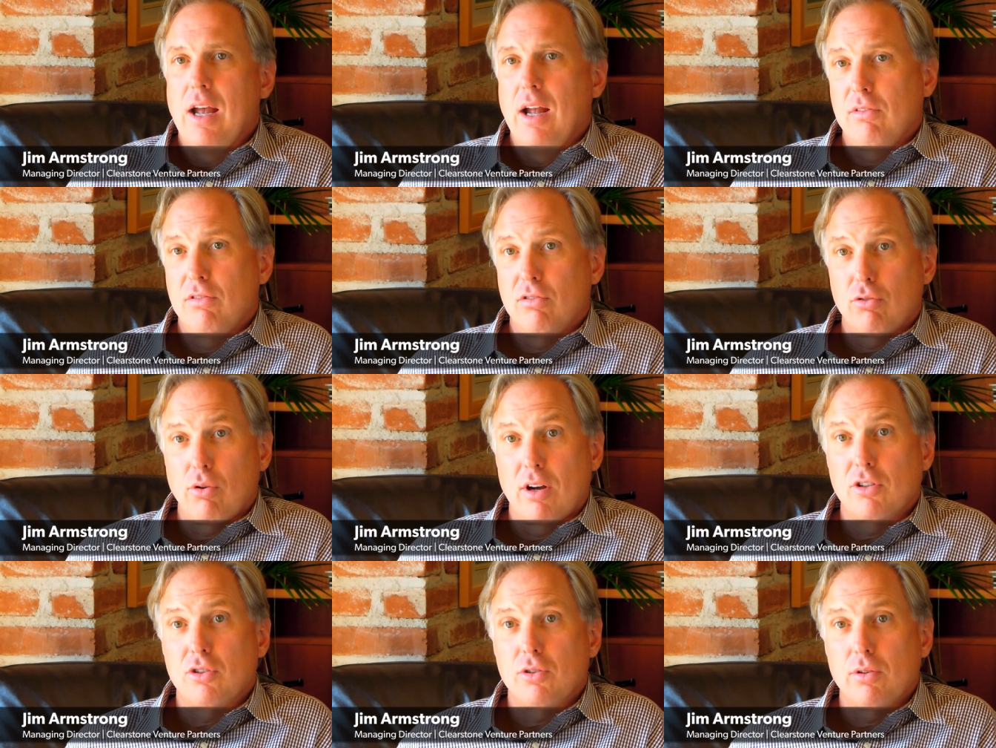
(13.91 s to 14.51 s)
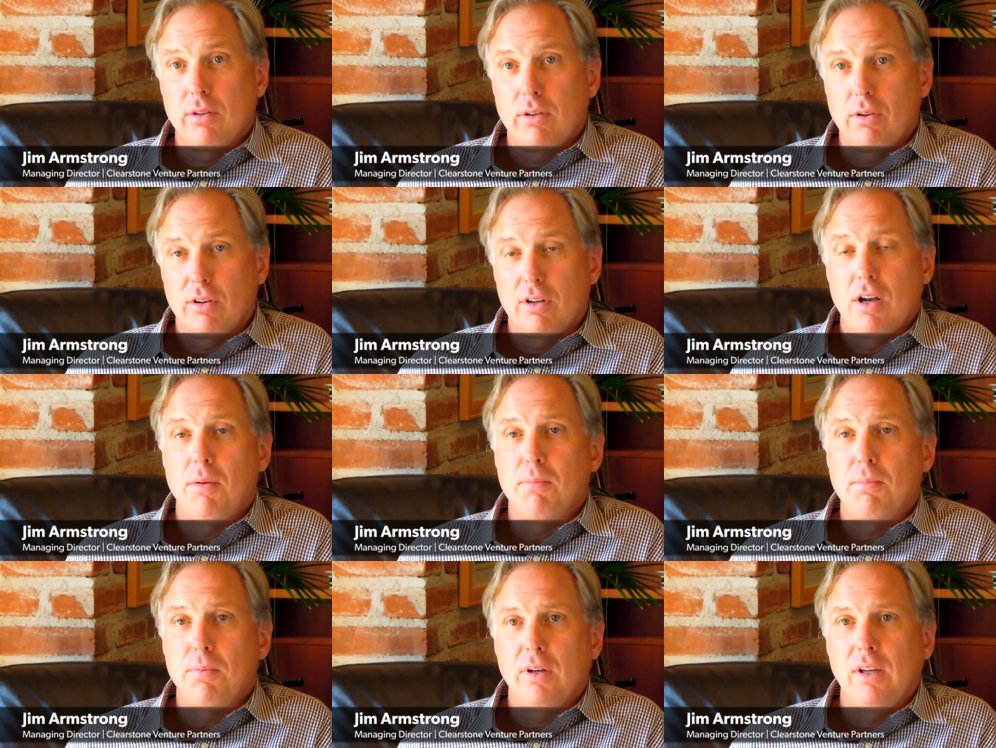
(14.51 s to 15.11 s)
and structuring their
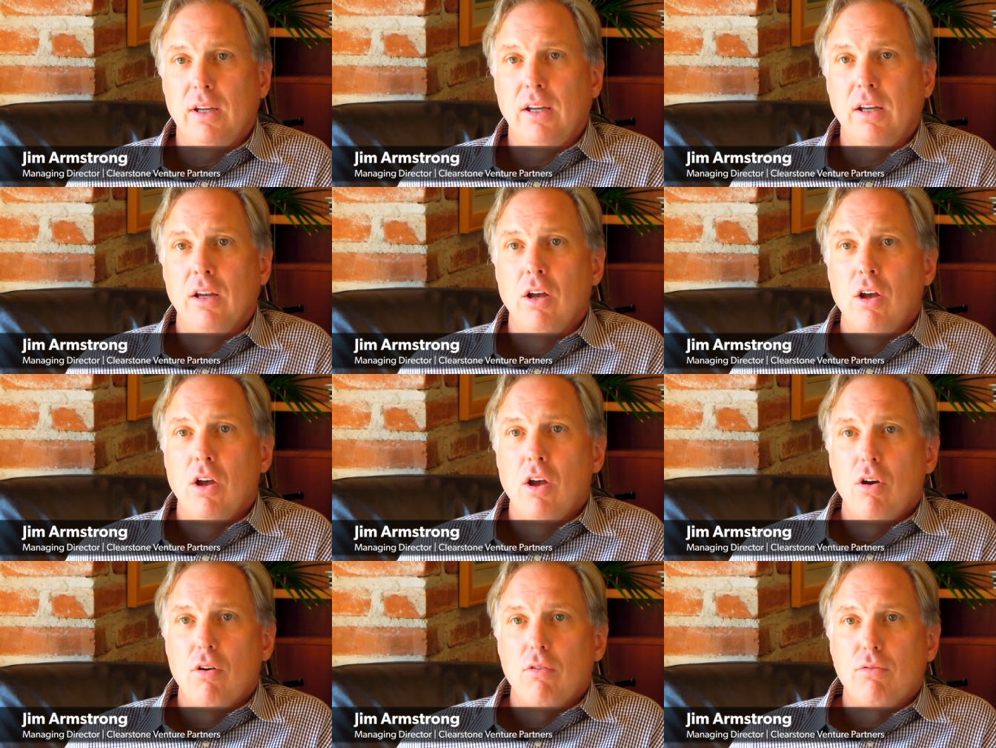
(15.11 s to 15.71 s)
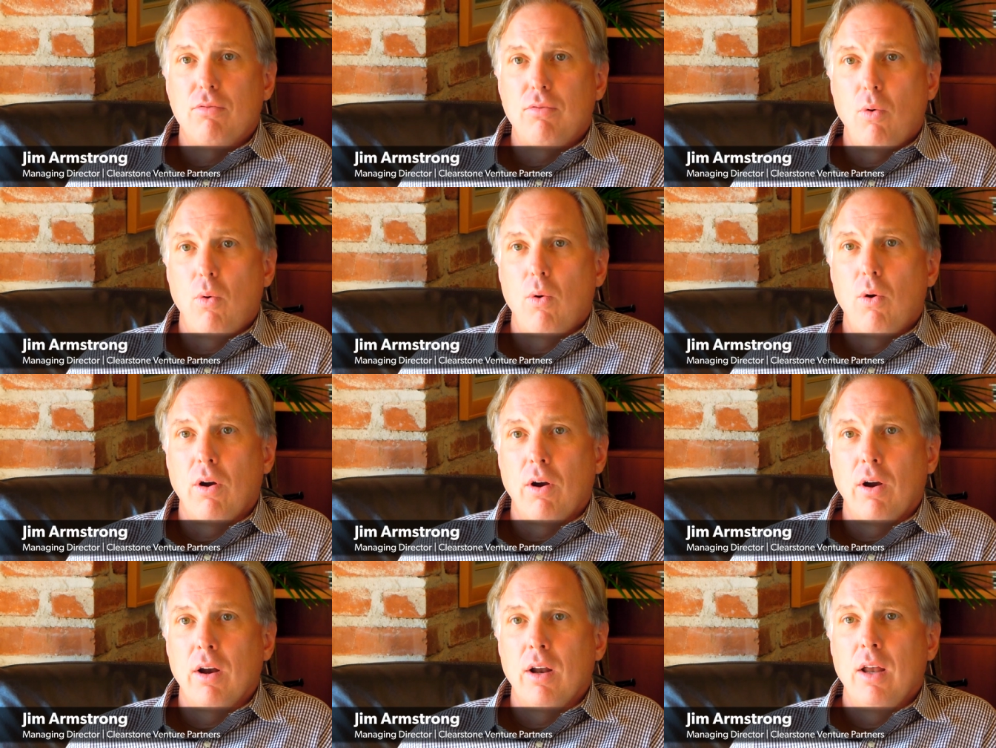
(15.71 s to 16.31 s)
company
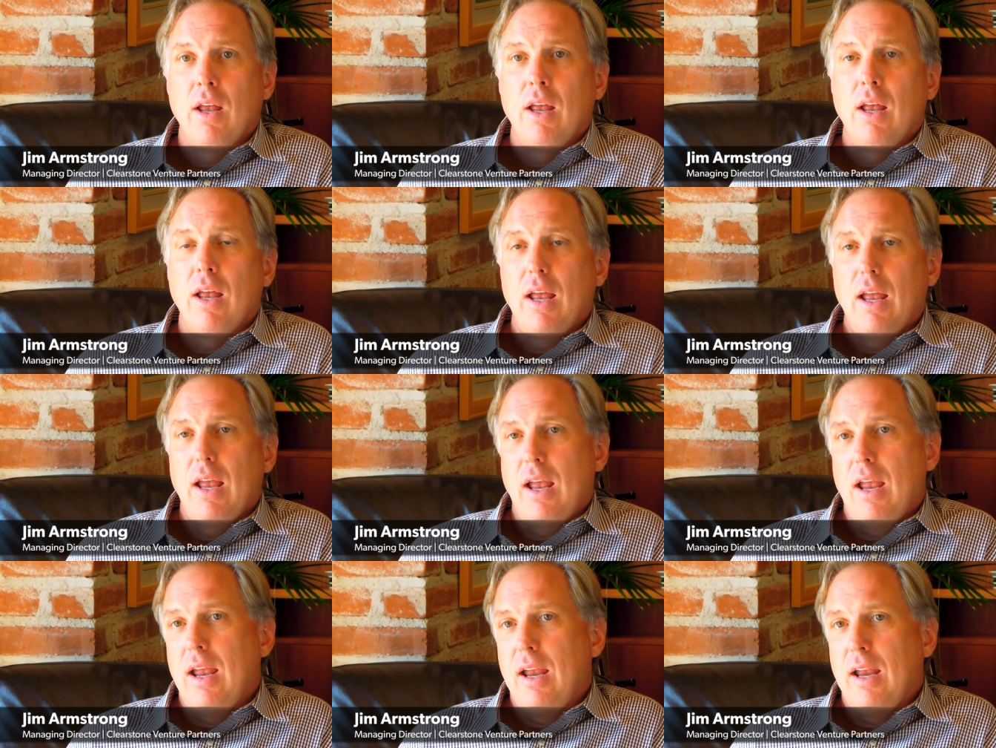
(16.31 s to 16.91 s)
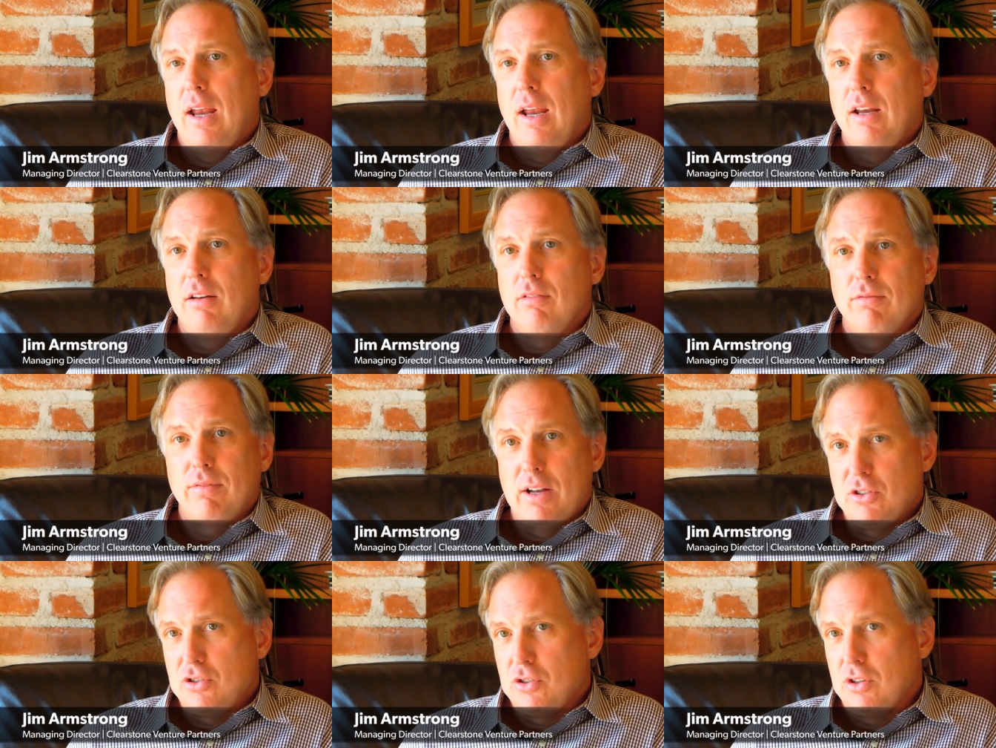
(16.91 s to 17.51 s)
for a
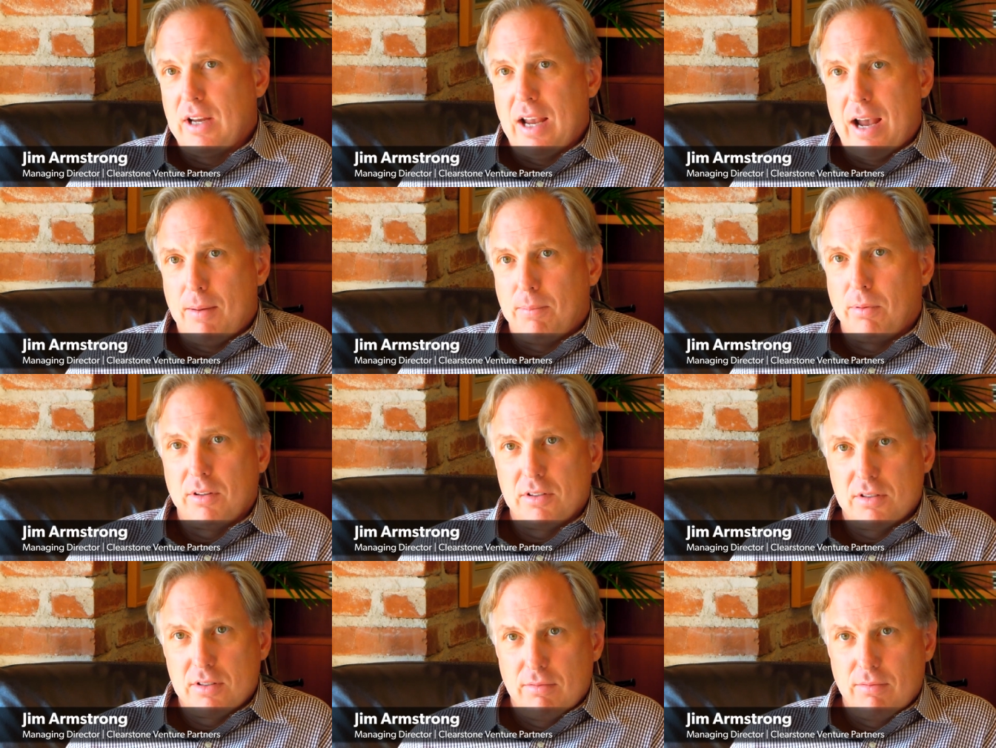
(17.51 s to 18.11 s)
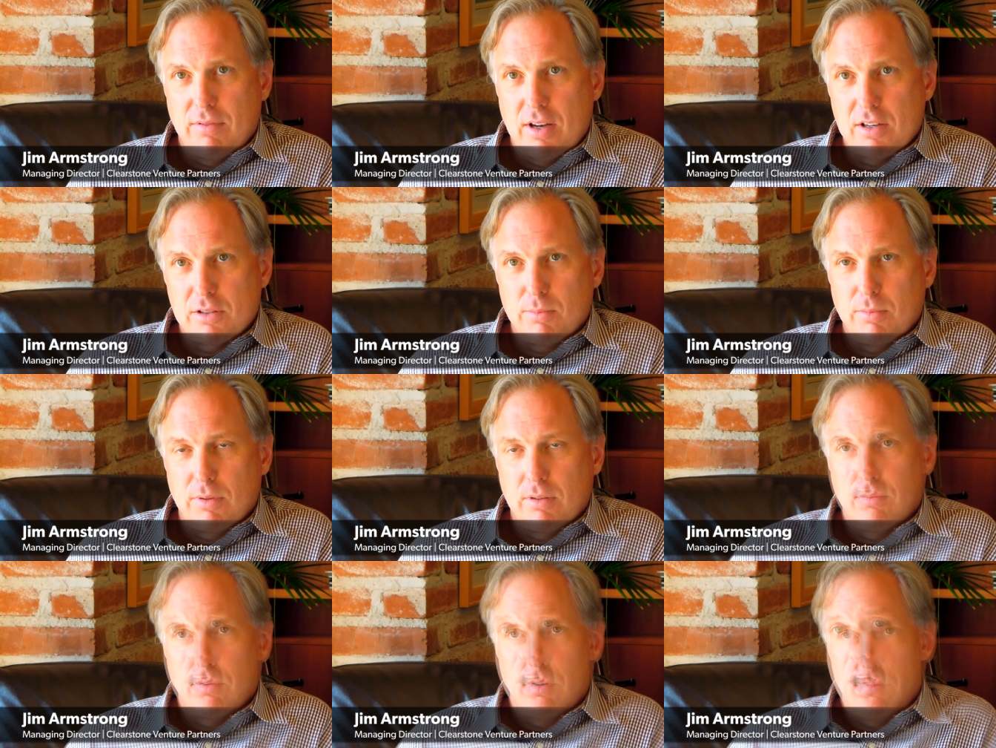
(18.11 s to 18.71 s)
venture capitalist
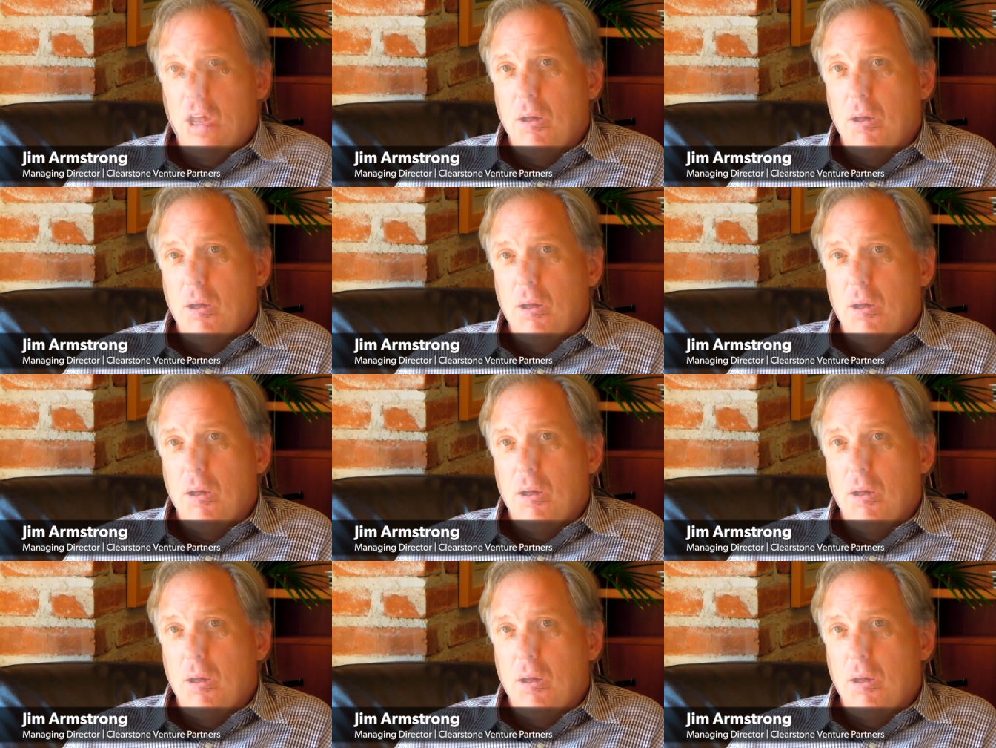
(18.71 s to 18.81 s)
investment.